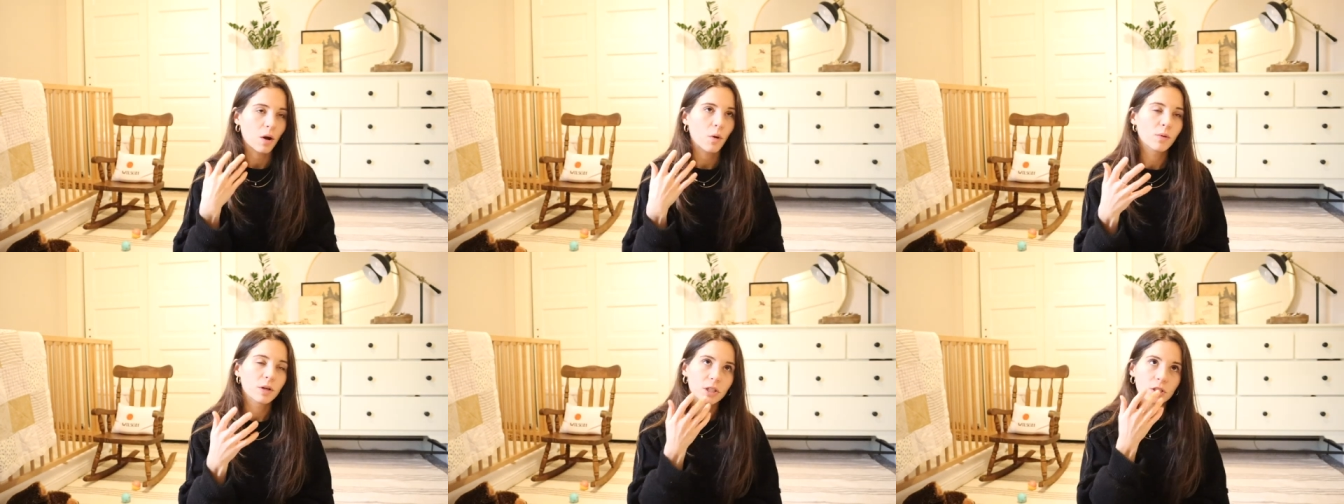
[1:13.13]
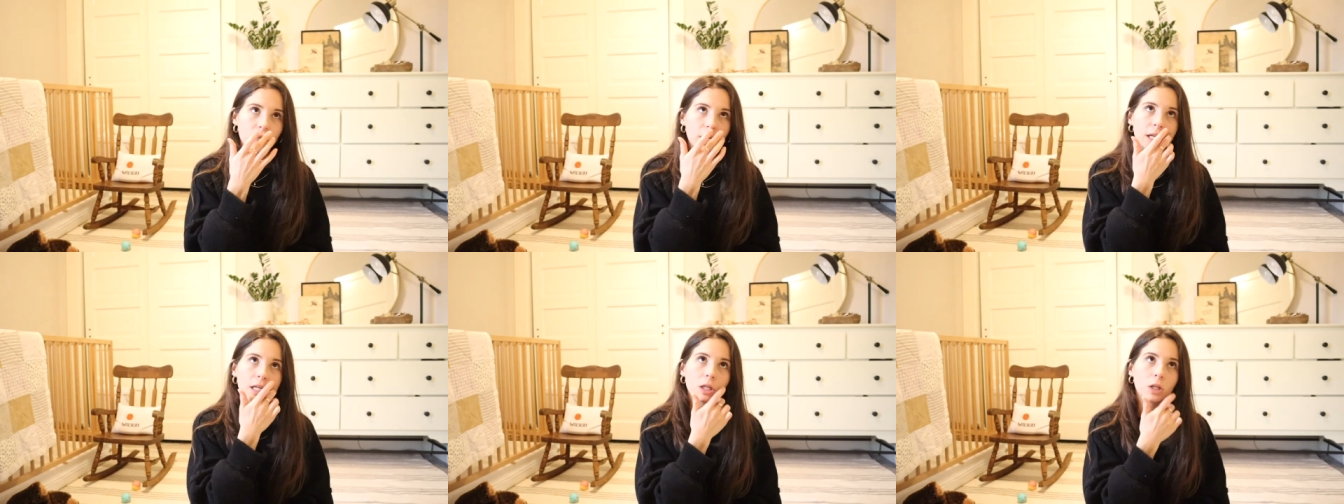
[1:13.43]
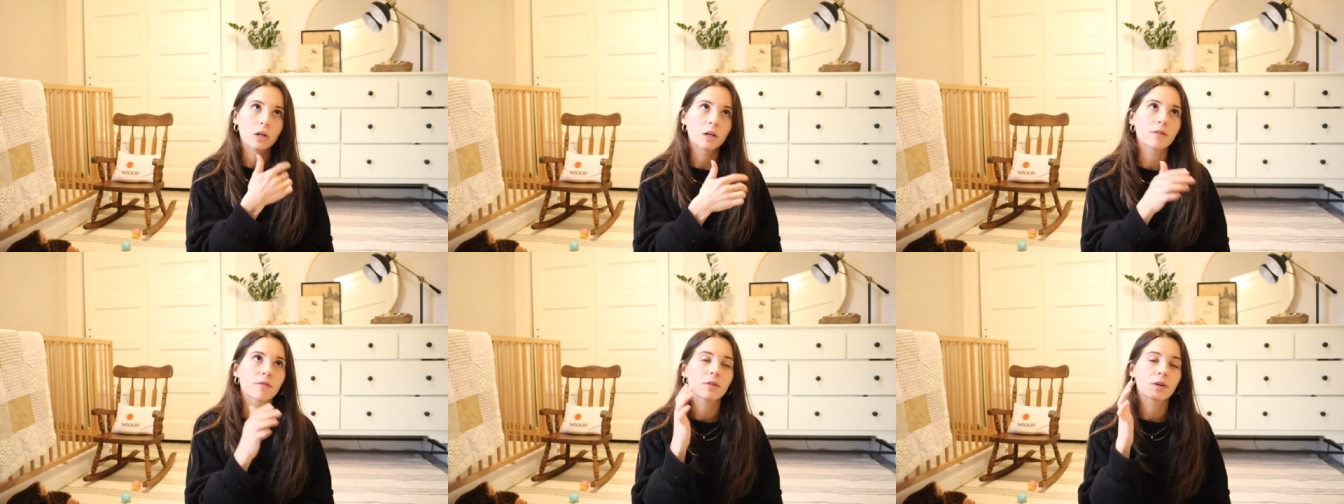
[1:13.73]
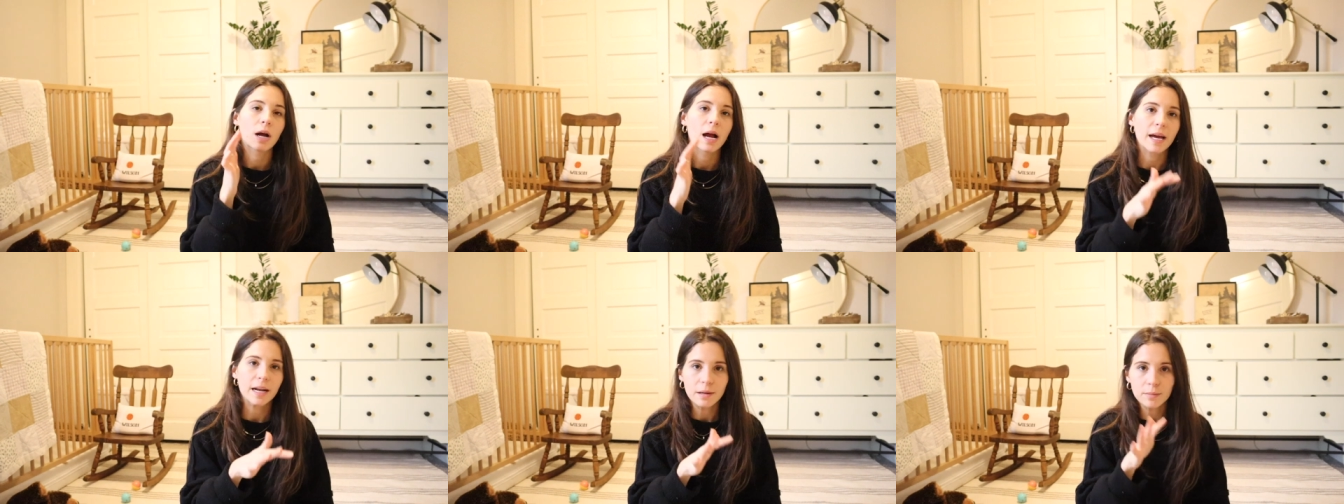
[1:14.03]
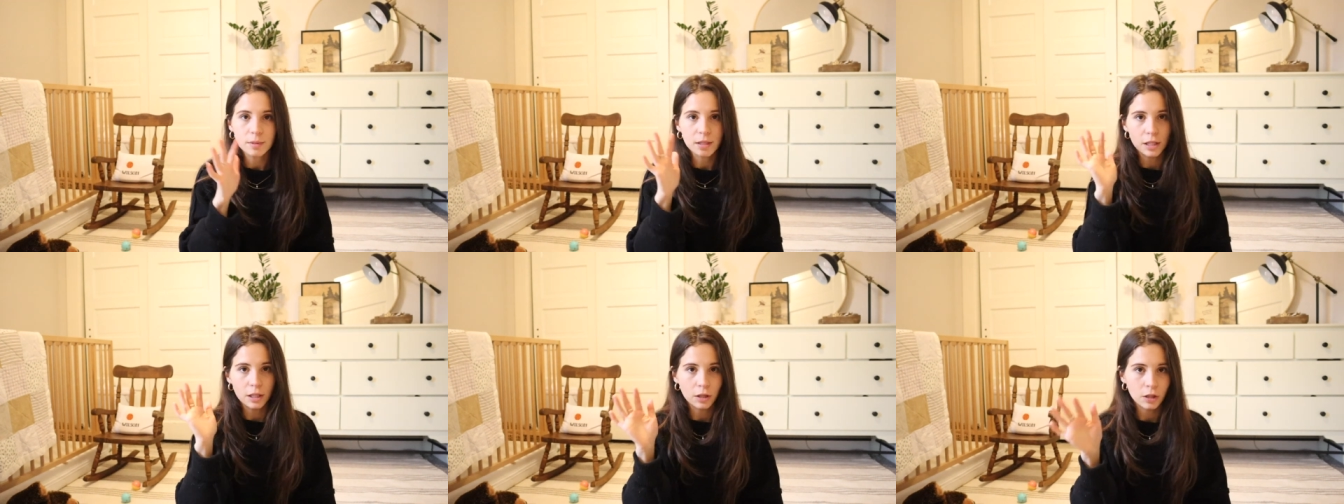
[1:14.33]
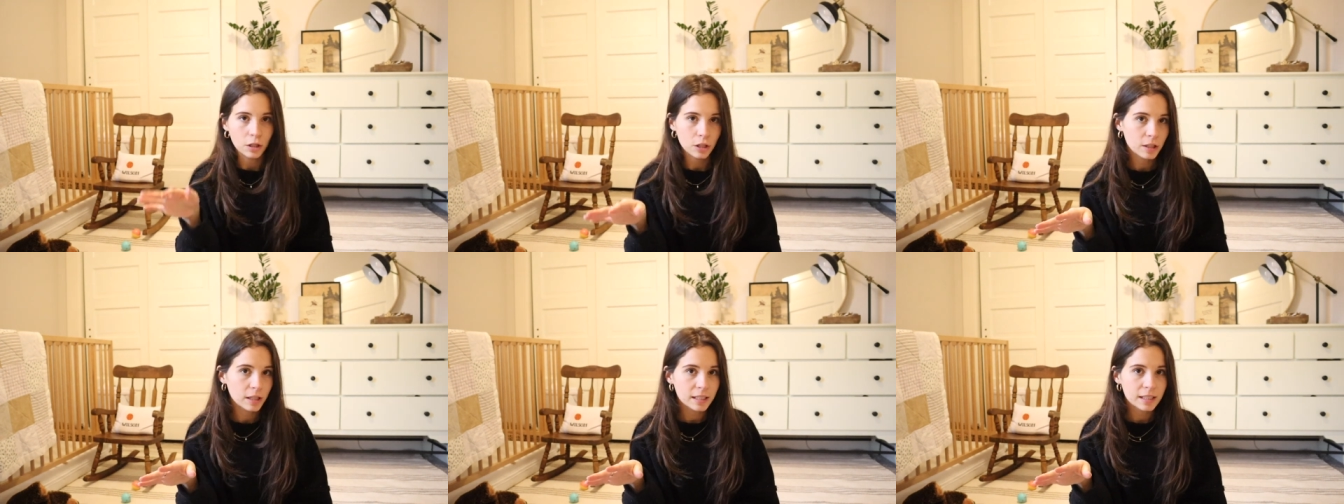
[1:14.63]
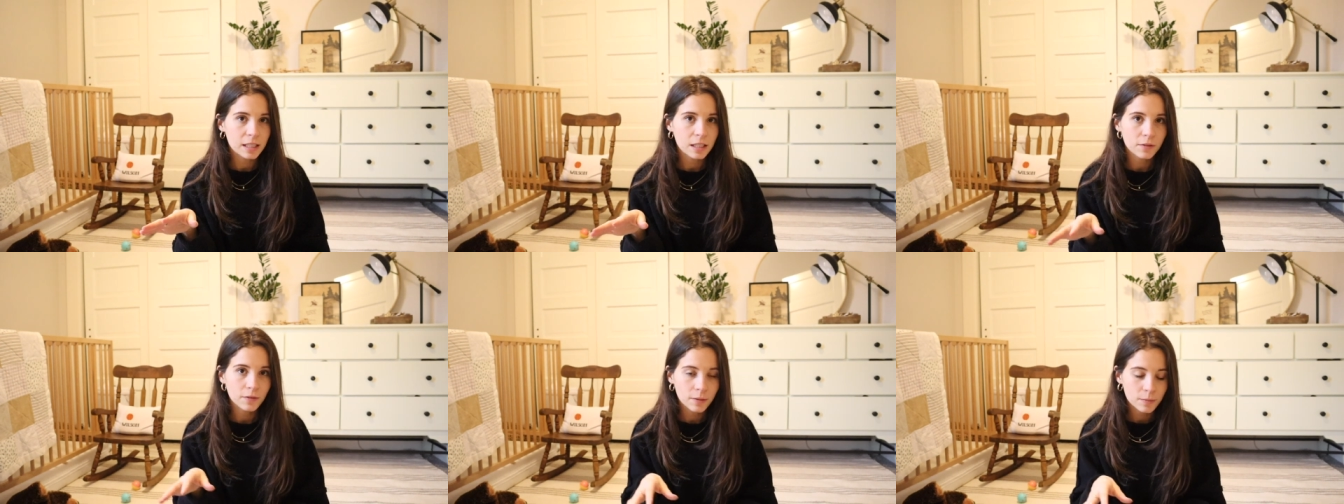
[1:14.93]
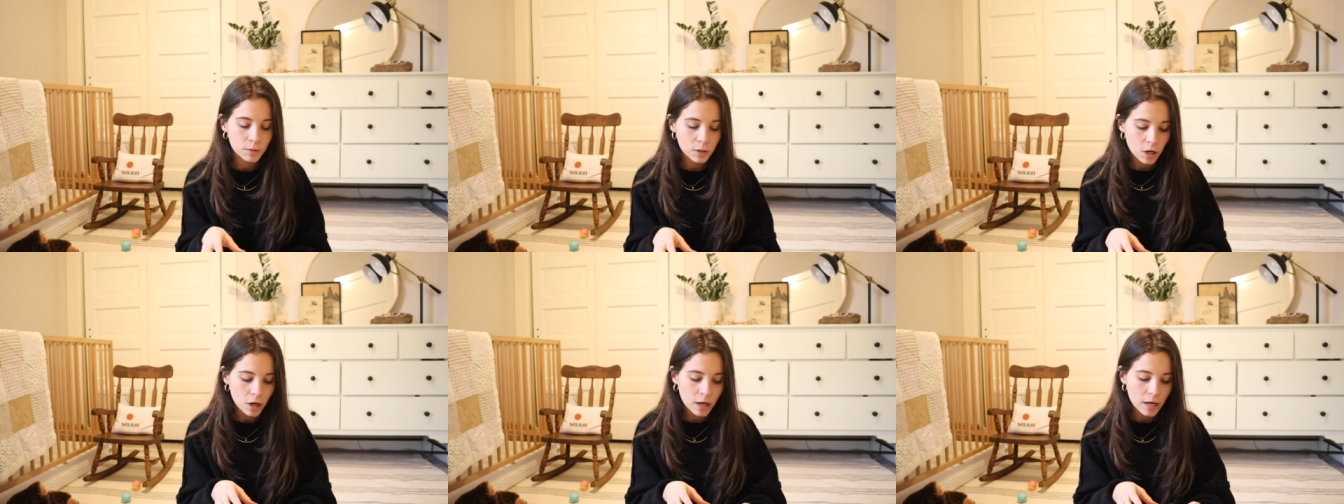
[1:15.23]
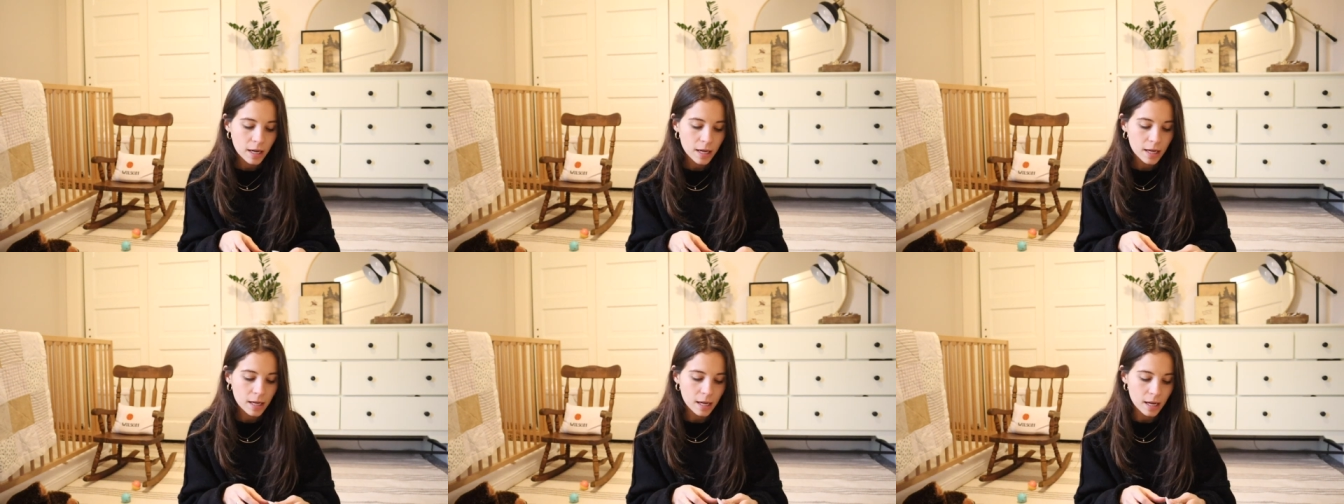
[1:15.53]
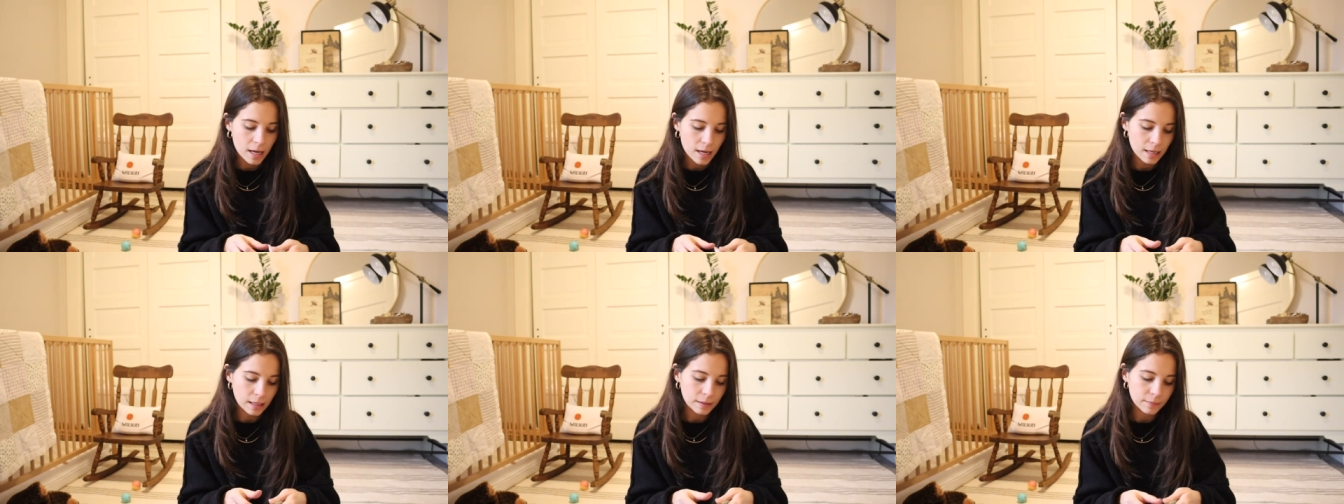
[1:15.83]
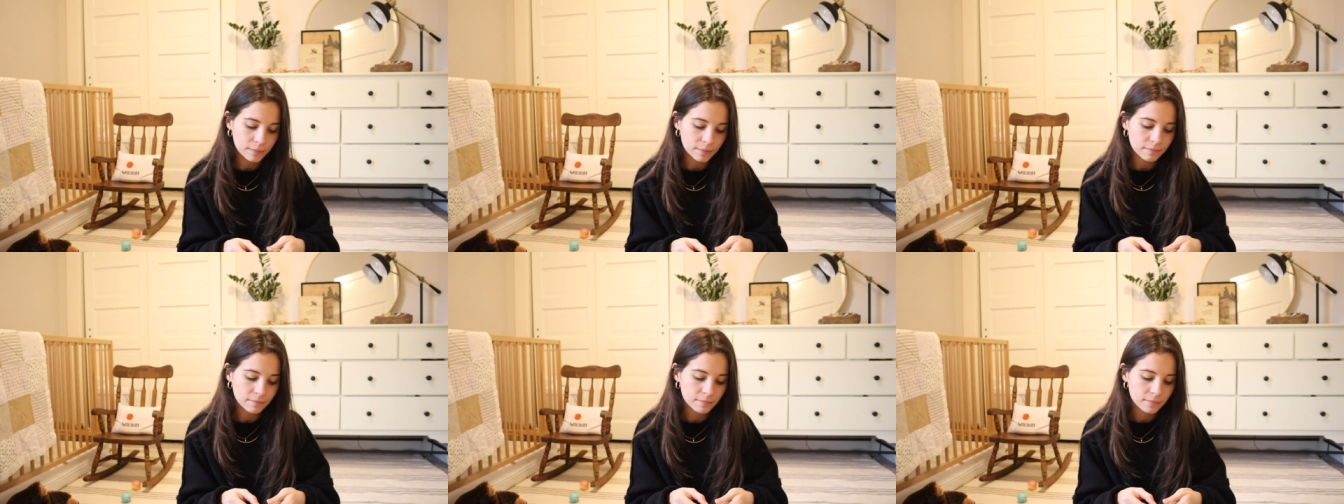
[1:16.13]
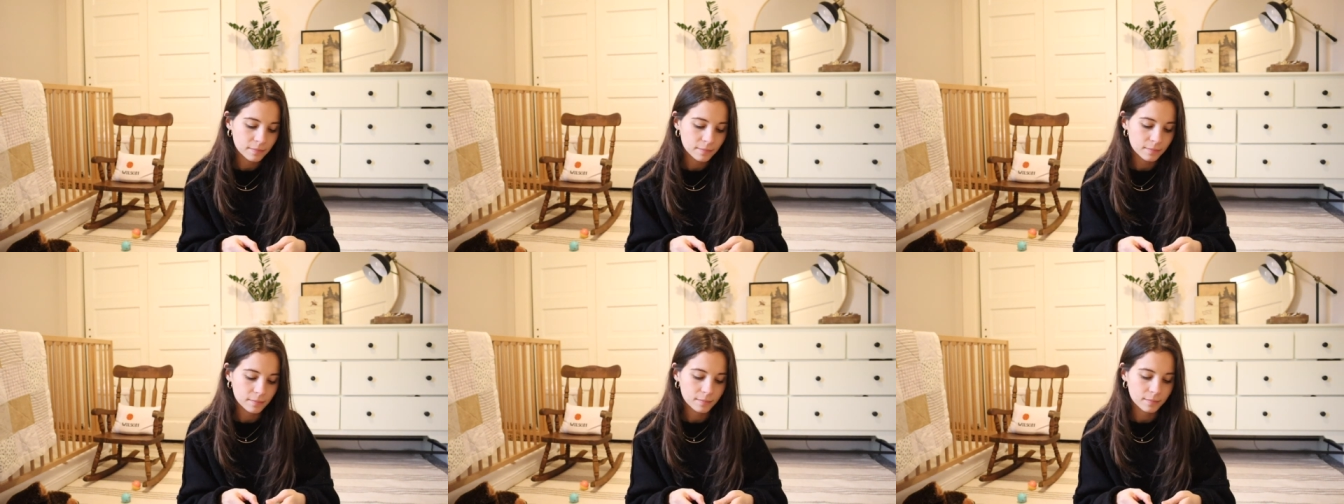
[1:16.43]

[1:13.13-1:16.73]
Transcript: always try to look for items that look like they're from Zara um,